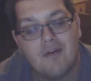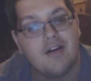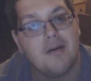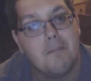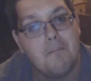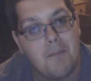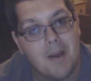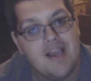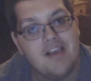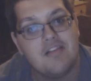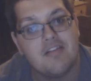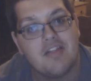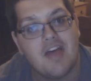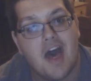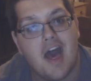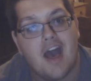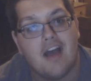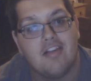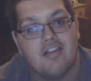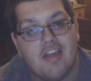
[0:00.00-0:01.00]
fuck piece of
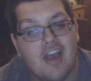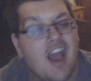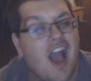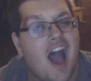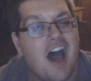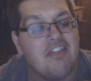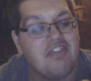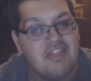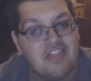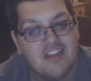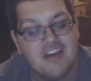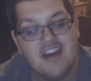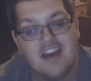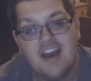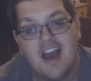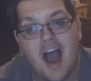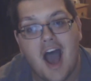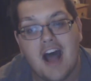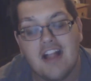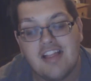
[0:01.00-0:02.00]
ass, like,
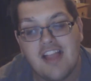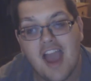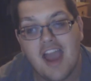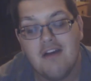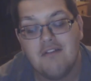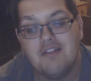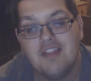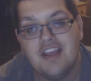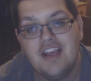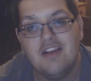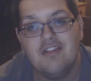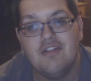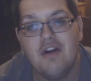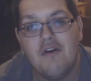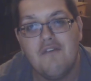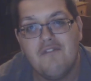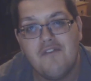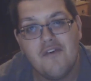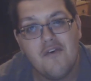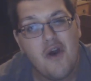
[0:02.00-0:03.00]
after everything he's
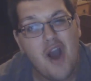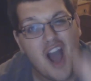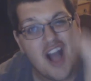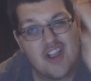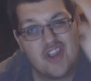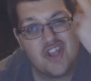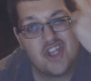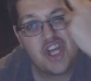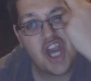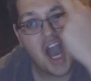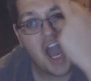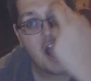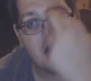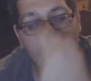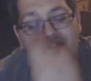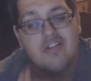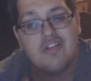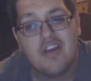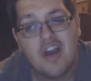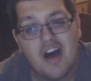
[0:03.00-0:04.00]
gone through,
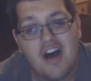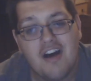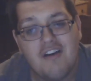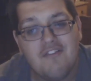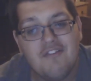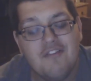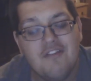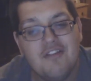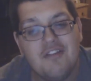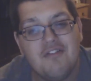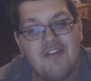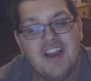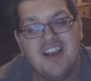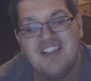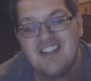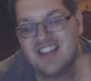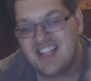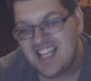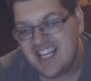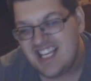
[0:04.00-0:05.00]
giant scar through his
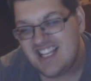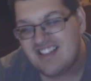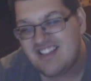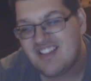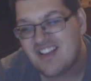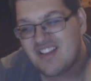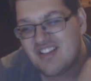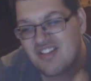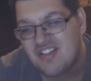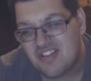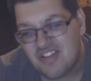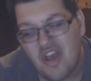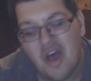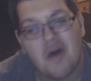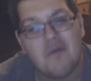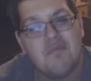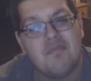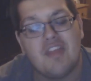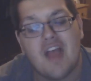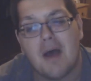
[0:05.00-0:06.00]
face, he
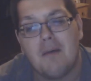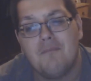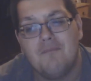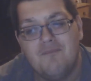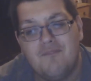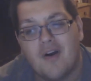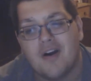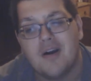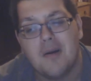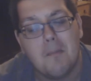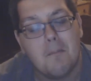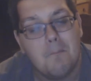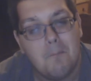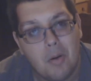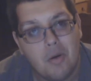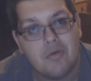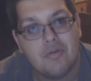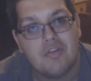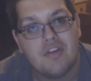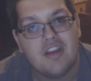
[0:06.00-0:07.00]
deserves that fucking
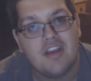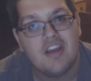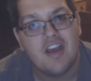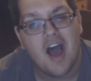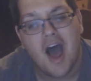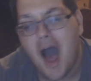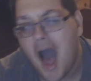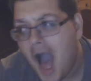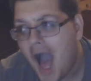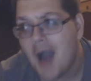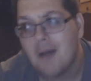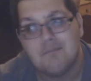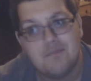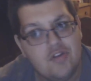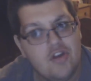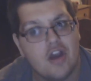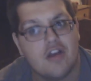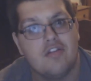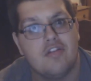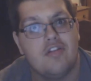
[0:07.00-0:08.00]
pussy, I'm
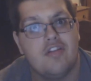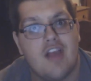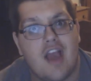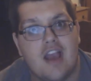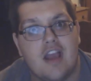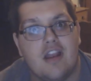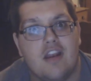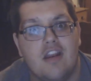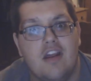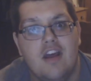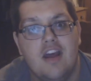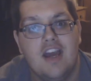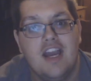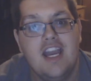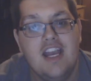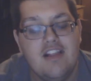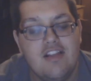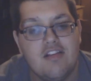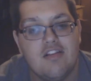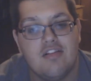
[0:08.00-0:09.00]
just saying,
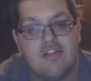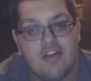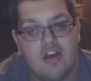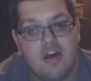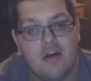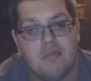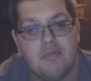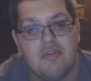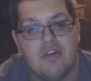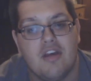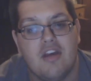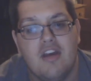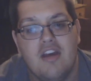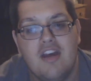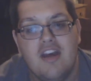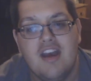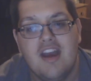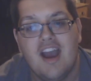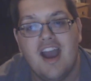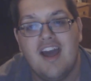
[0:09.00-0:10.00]
he deserves it,
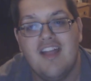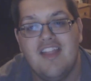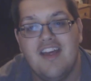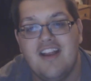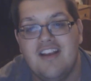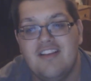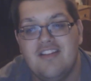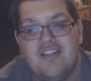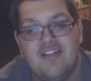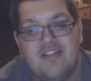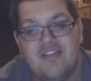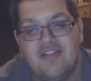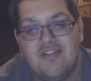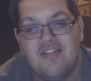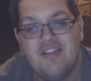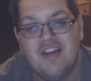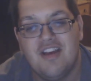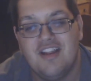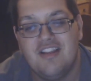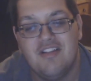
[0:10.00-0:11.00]
and then just,
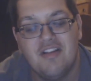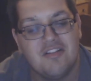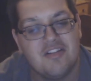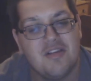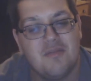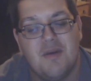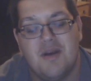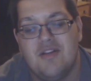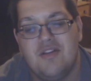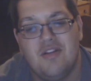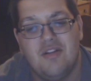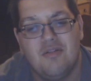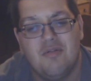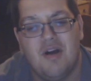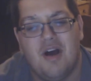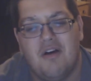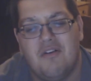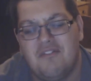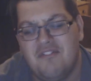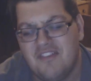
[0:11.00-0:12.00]
not to mention as
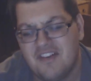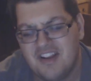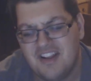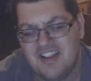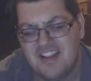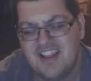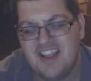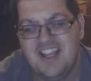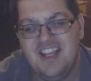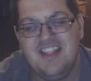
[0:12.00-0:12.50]
well, fucking